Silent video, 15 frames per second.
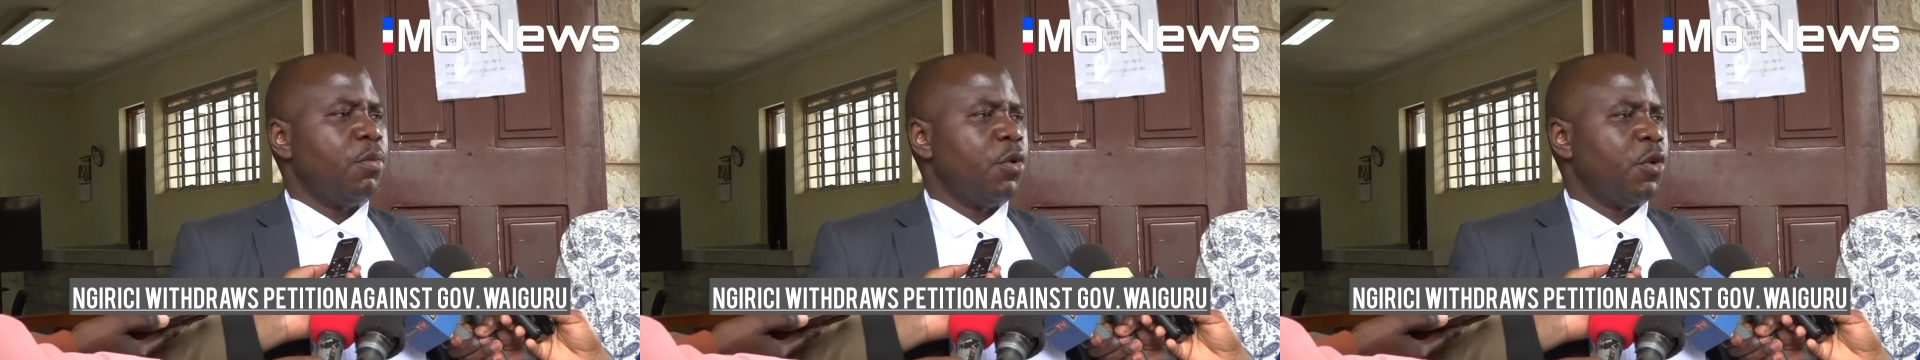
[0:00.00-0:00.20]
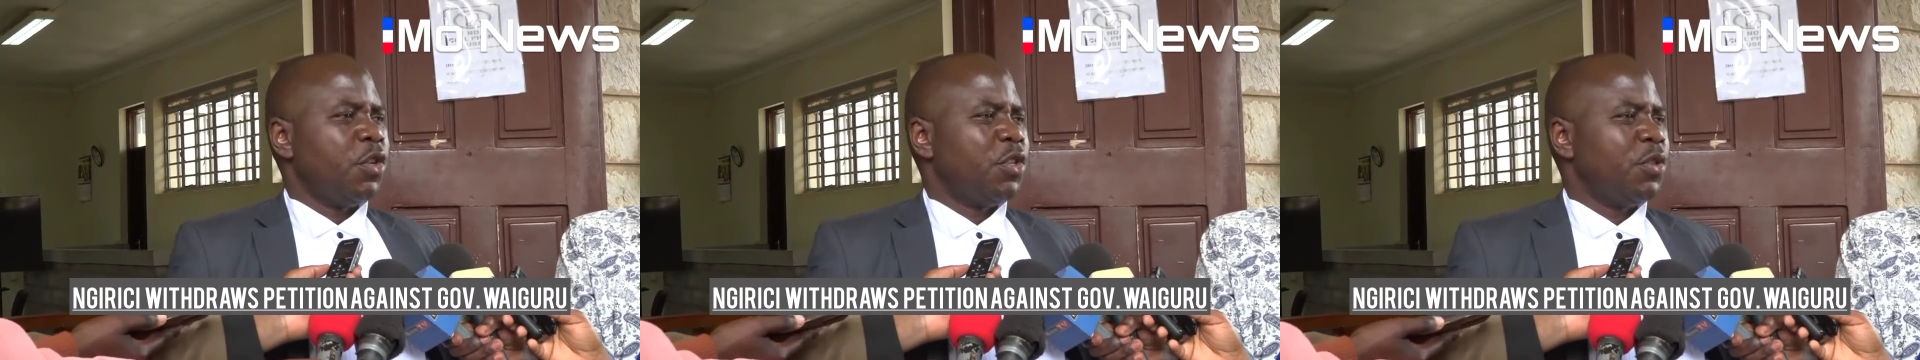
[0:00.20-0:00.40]

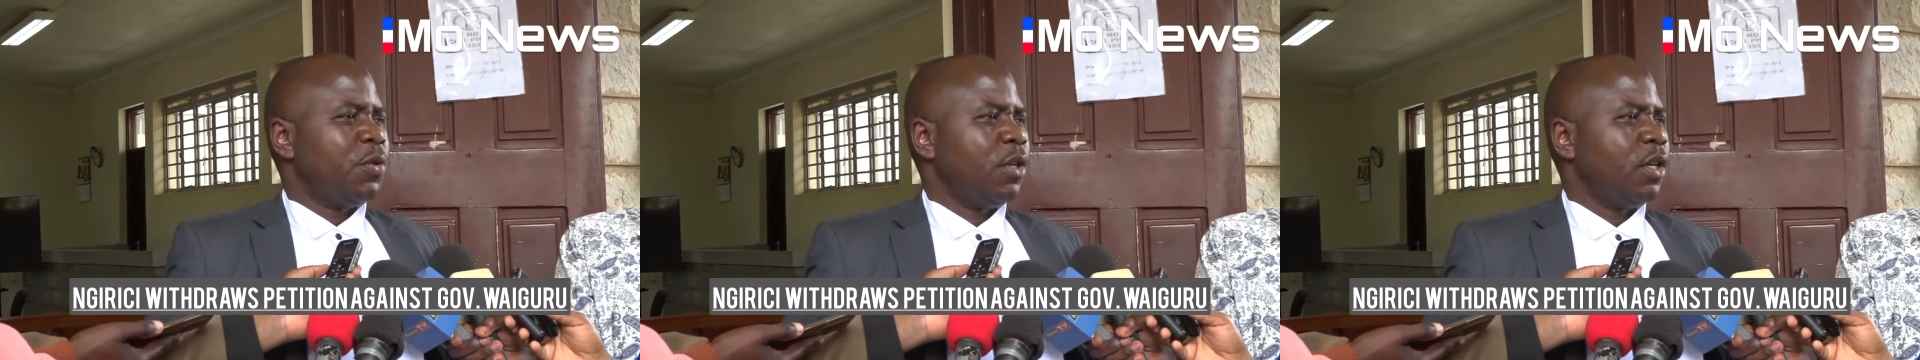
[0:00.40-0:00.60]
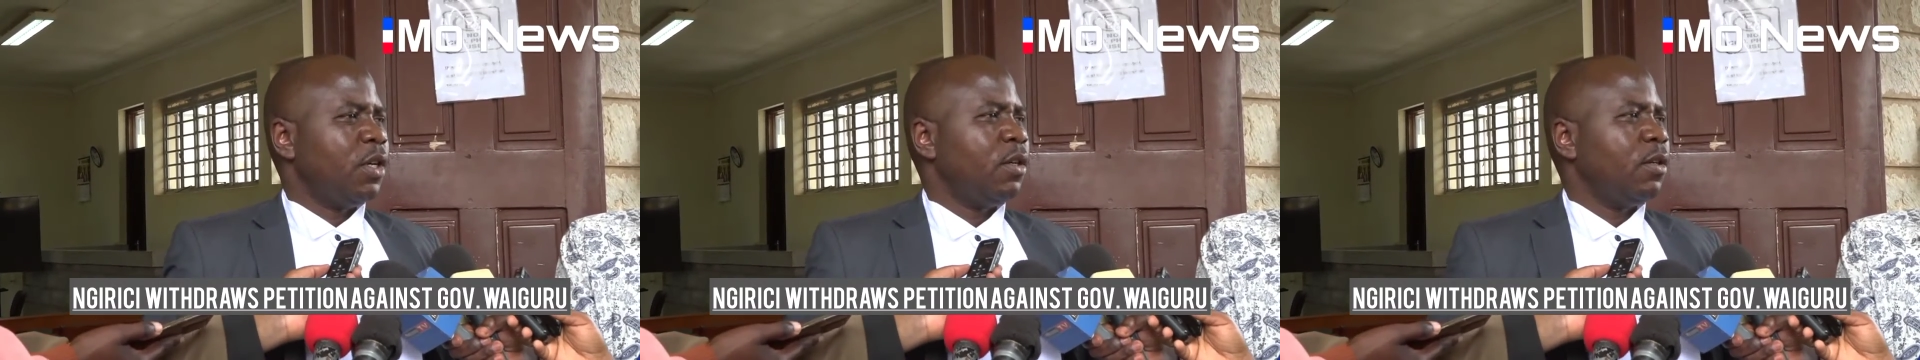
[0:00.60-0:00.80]
Ngirici
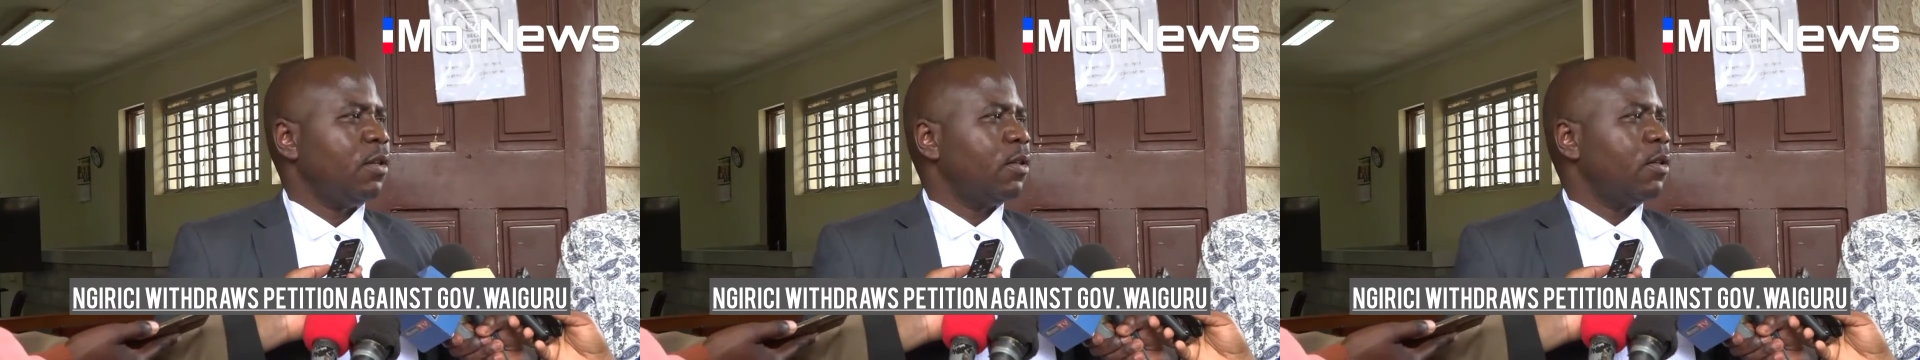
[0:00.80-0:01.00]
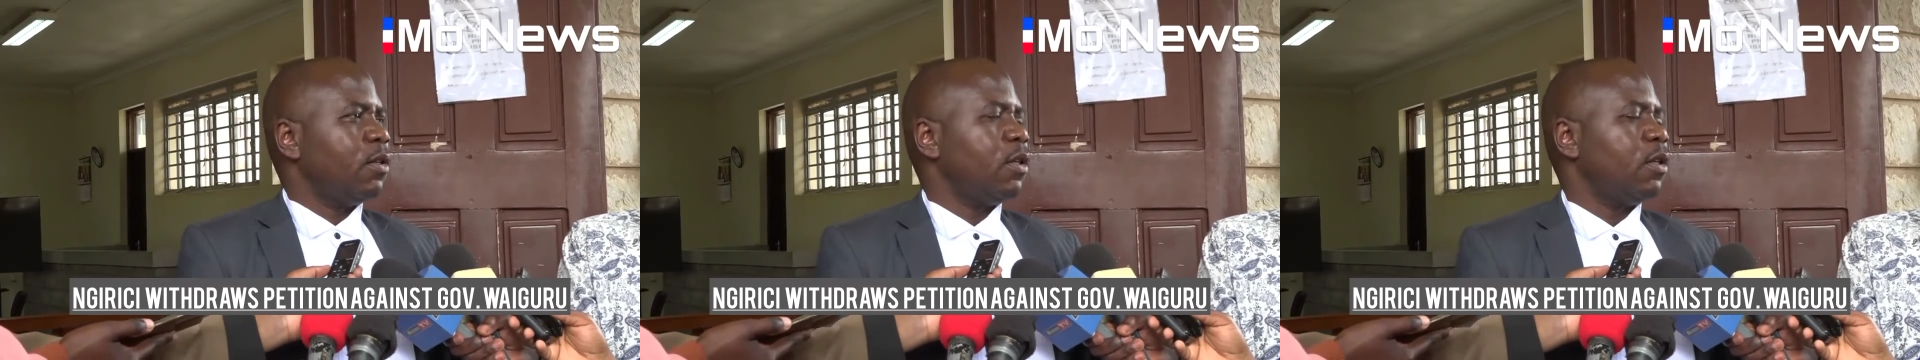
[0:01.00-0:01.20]

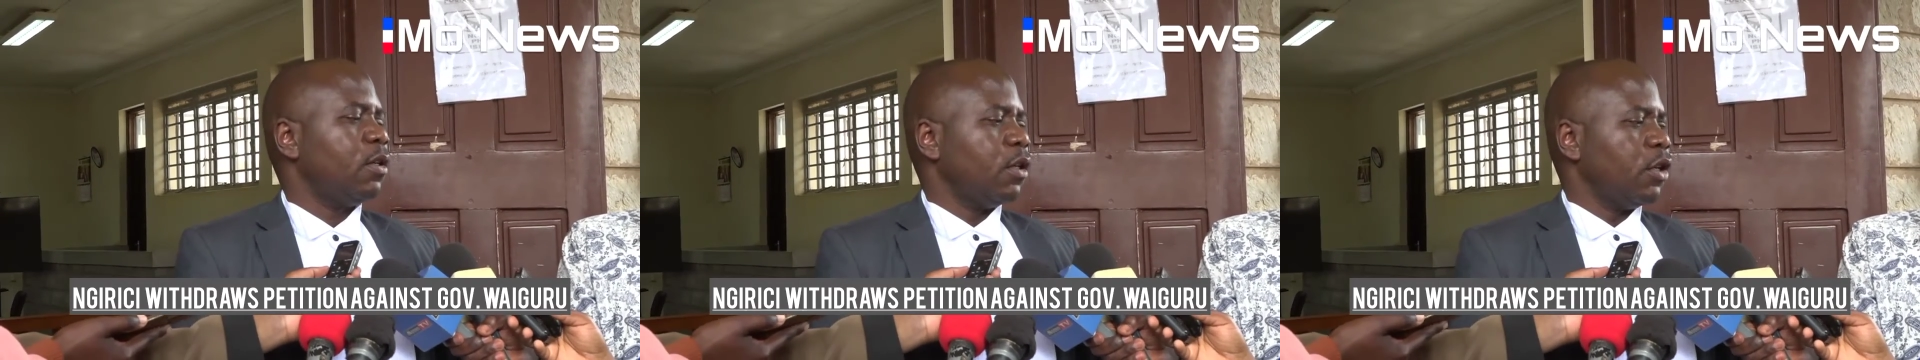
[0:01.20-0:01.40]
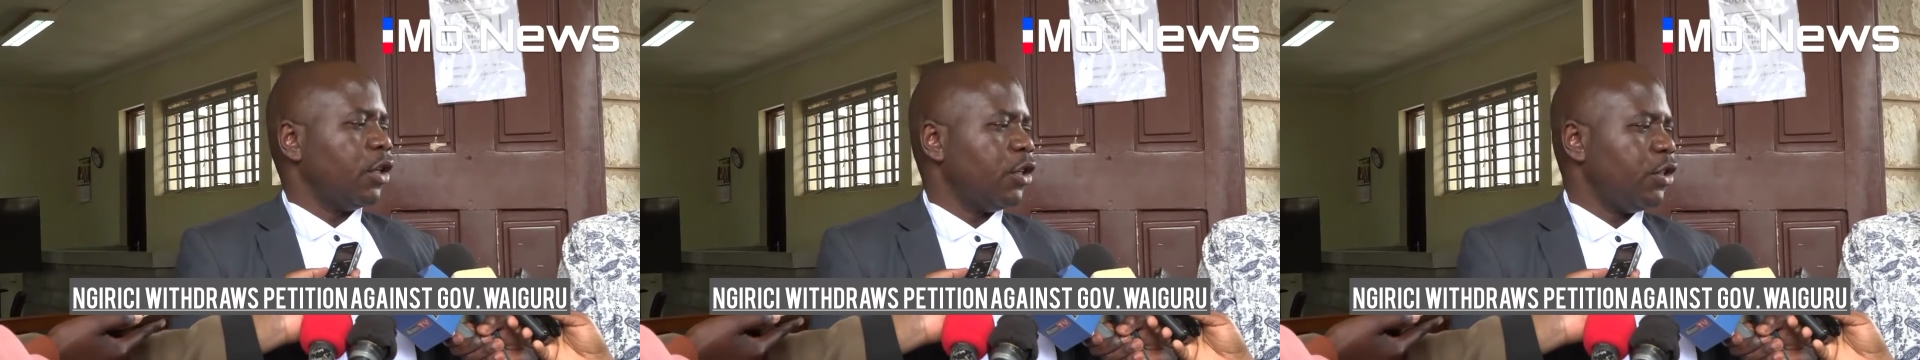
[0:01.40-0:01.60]

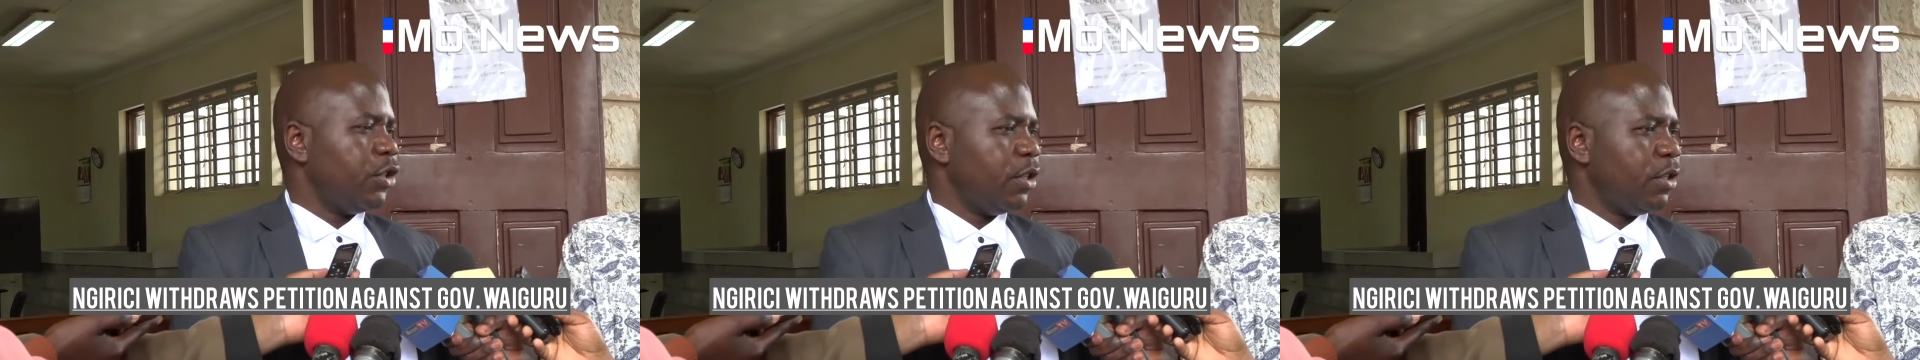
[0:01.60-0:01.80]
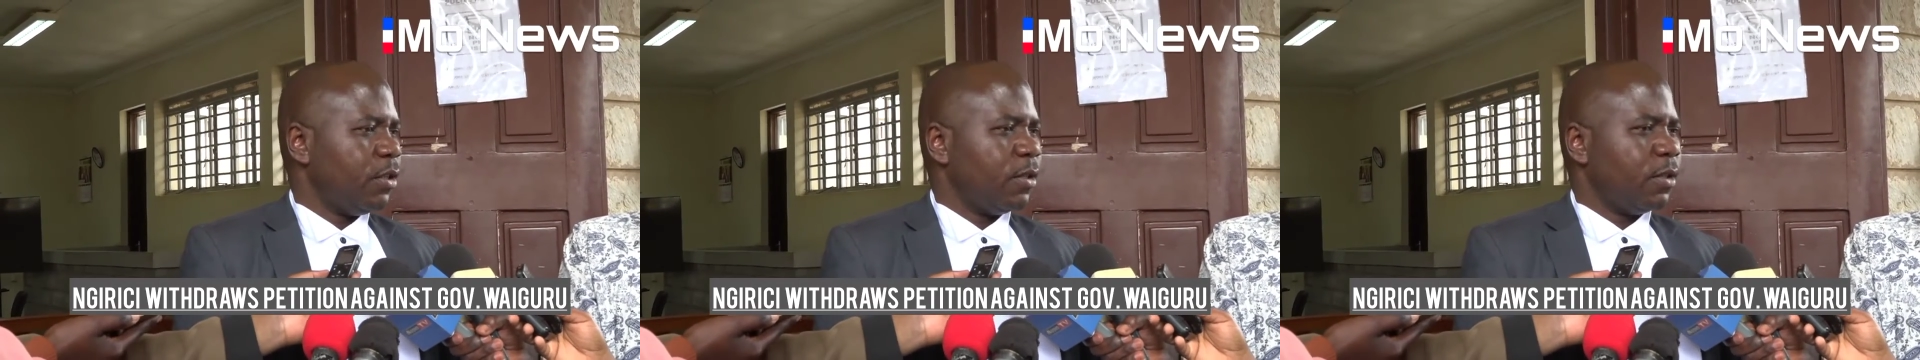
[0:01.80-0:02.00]

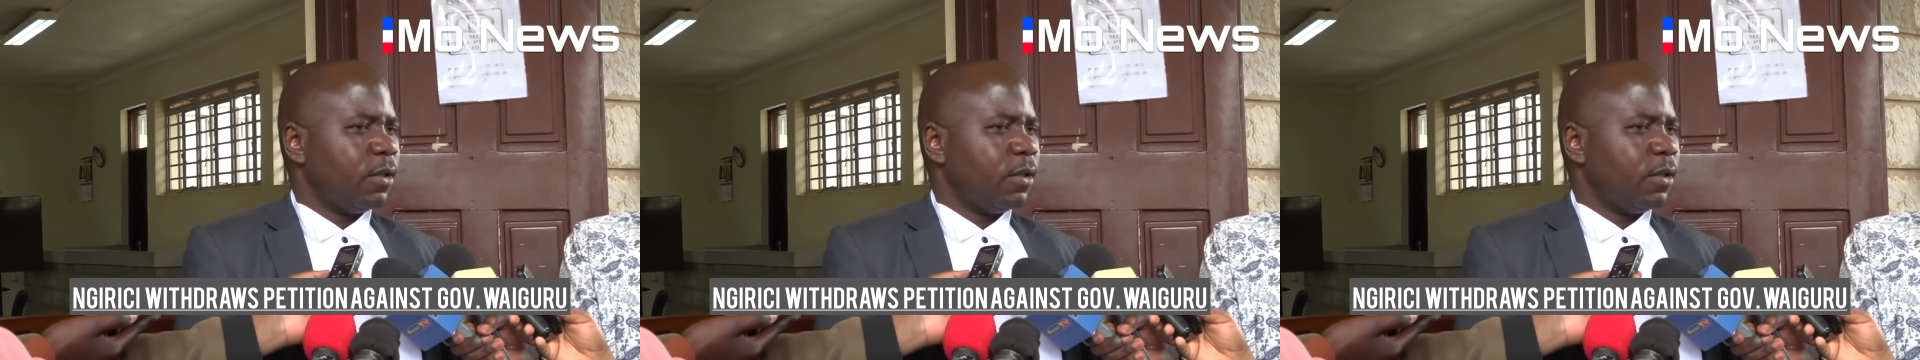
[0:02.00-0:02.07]
Ngirici,